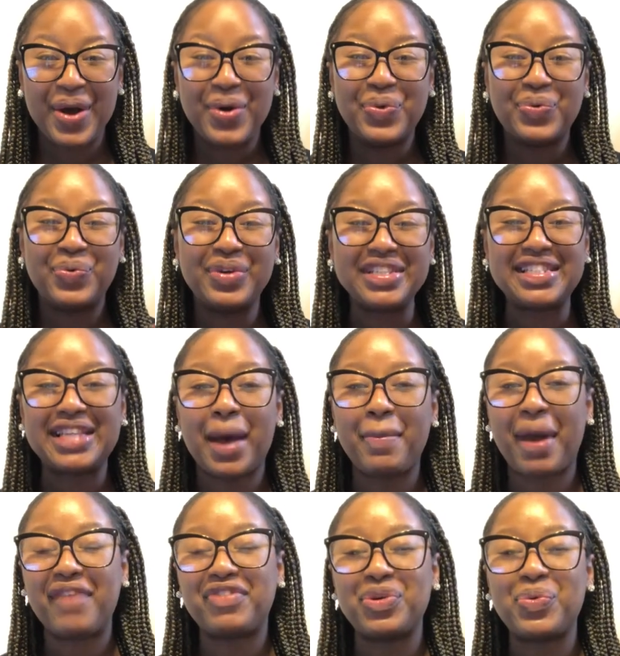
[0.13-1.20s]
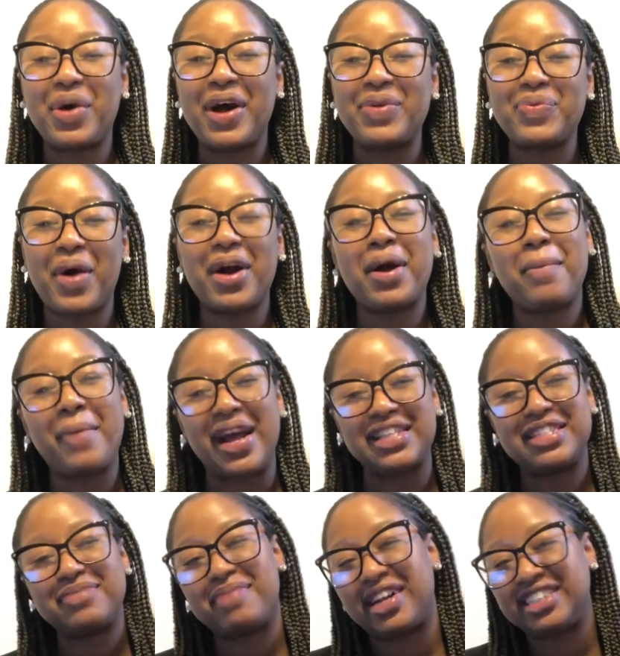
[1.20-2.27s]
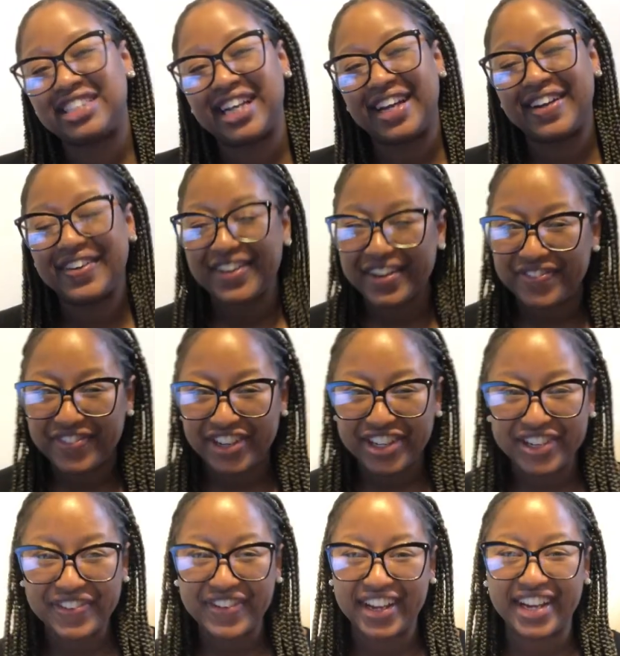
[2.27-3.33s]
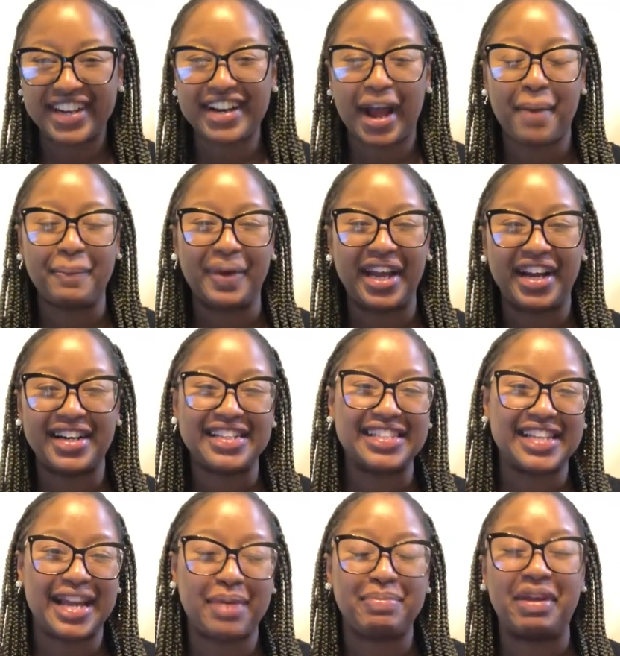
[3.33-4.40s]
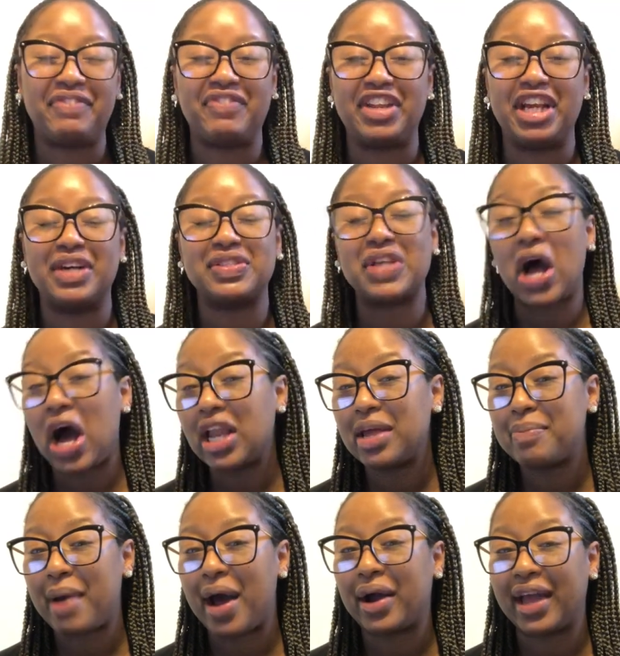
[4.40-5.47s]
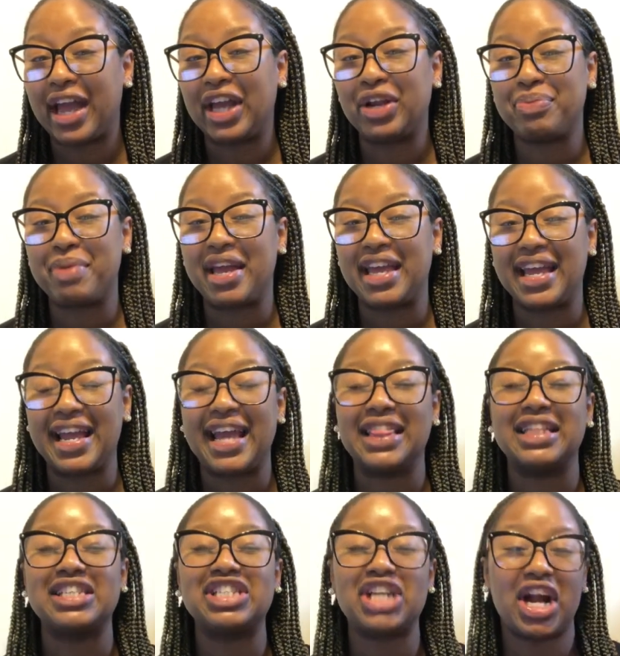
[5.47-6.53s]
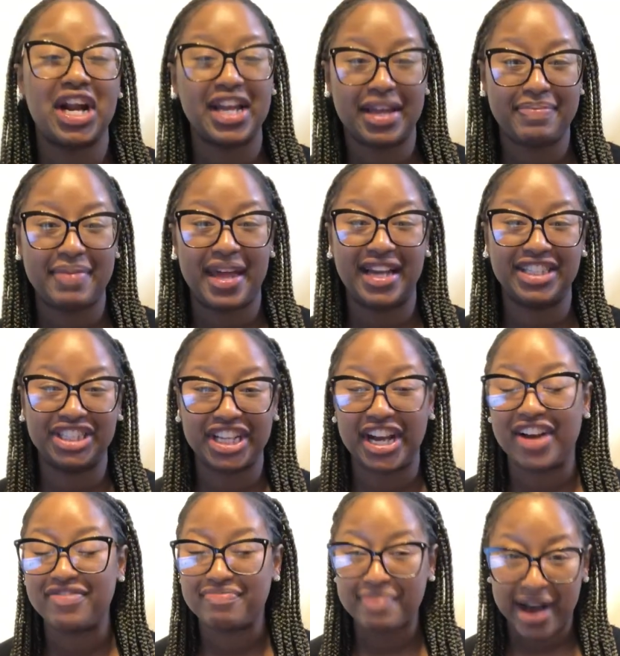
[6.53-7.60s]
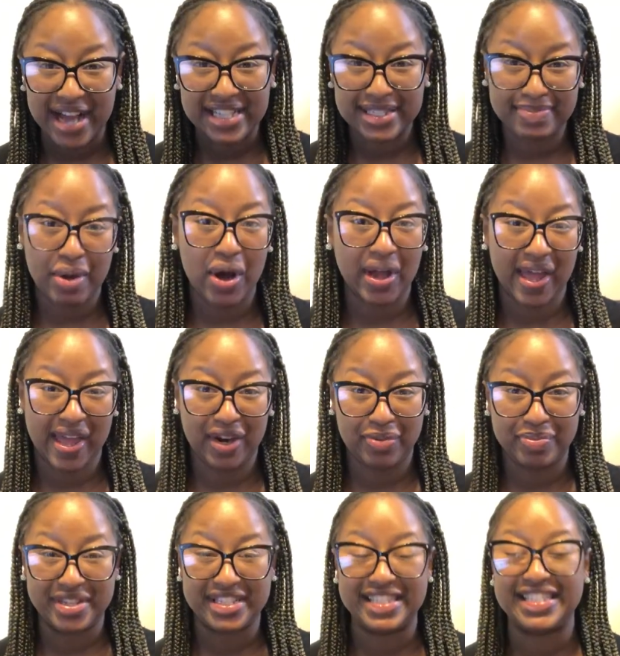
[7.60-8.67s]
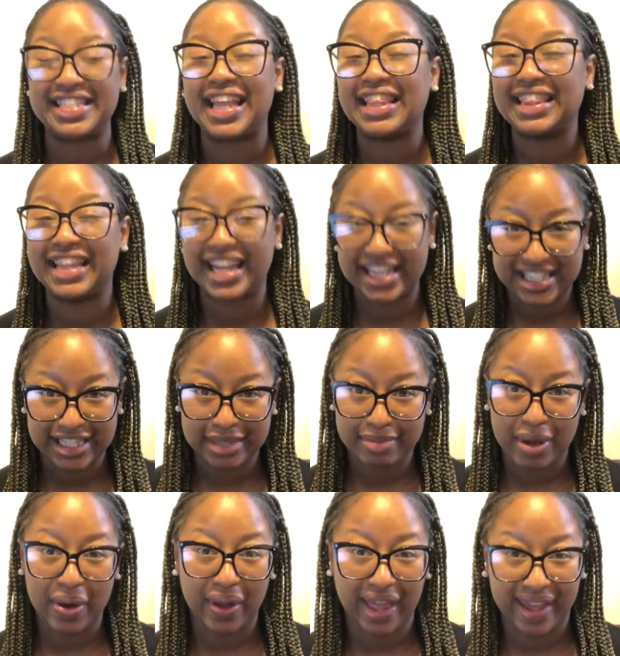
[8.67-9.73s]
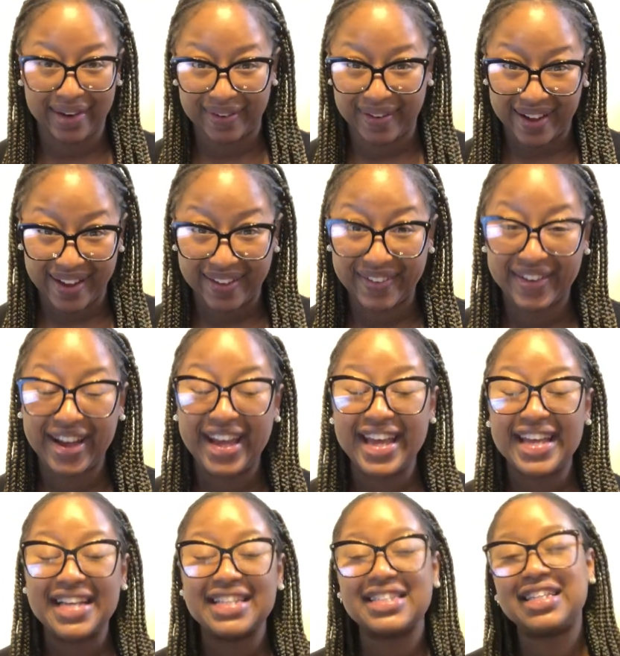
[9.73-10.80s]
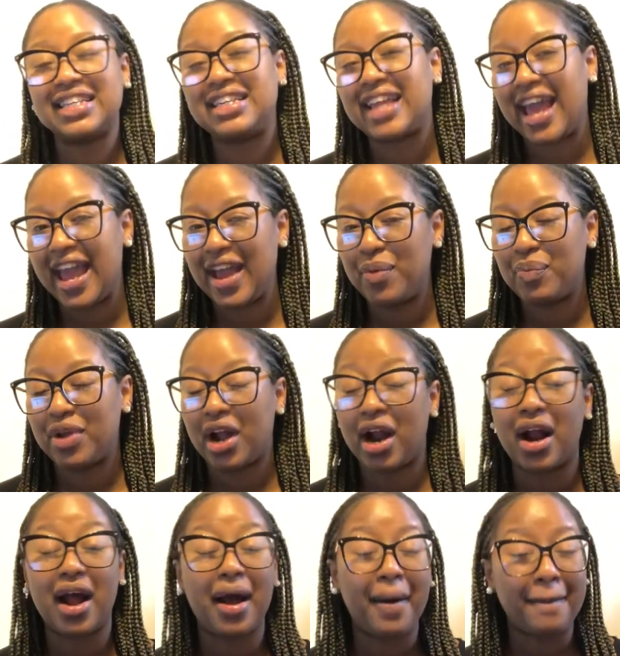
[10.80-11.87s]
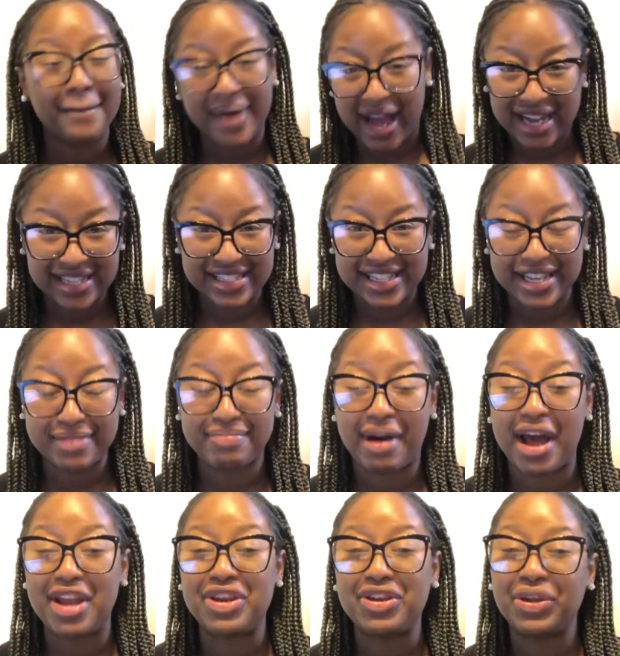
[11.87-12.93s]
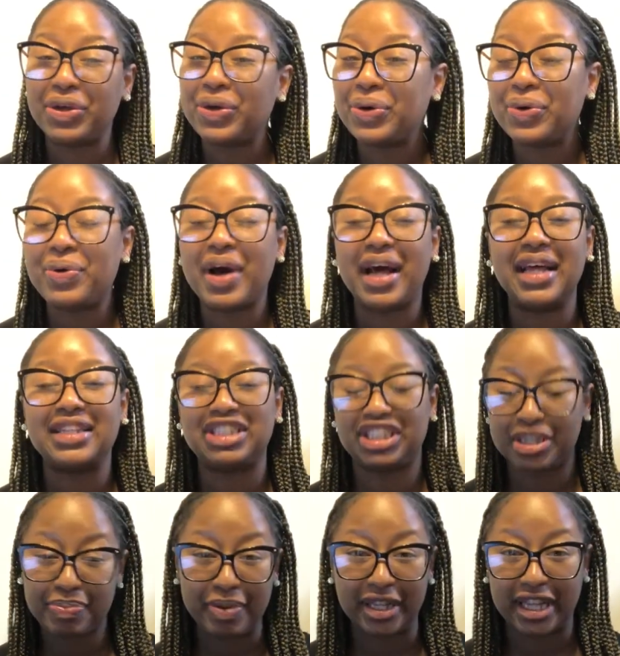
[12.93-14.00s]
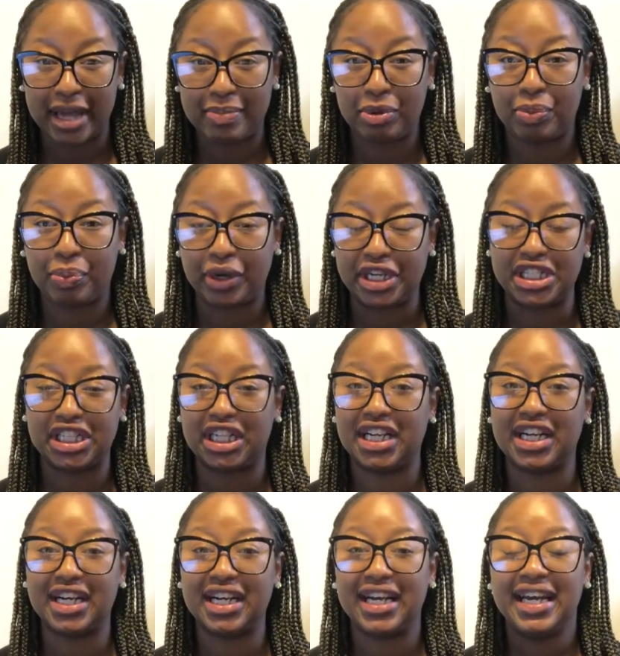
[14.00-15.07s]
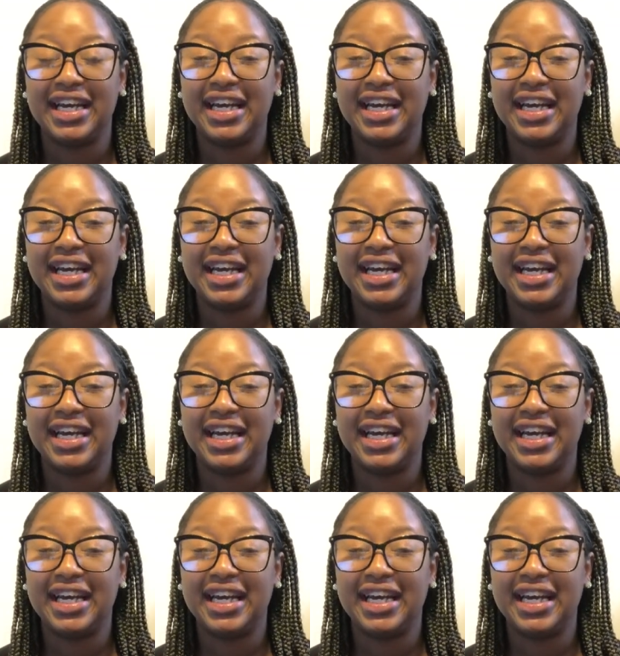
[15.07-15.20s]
What's up everyone, welcome back to my channel. If you're new here, I'm Paris and I make videos all about candle making and the starting and managing of my small candle business, LadyCIMONNE Candle Co. Today we are unboxing my new shipping label printer.